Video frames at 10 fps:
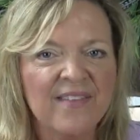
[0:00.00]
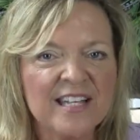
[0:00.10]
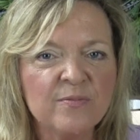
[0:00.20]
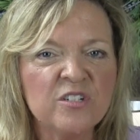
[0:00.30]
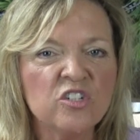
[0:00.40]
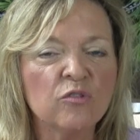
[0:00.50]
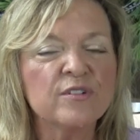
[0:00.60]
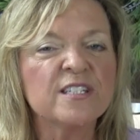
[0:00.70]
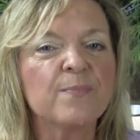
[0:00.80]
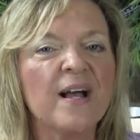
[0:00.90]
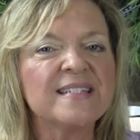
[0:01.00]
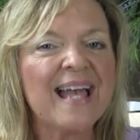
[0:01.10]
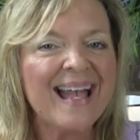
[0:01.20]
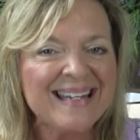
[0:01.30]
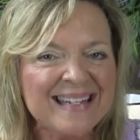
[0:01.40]
that's when children
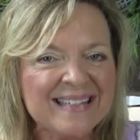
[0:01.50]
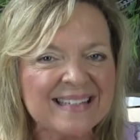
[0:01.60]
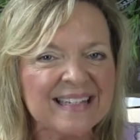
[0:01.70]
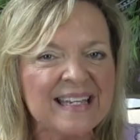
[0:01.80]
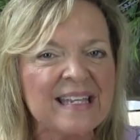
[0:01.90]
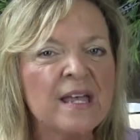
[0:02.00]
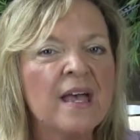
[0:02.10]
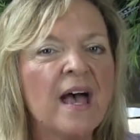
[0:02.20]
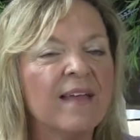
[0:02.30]
spontaneously,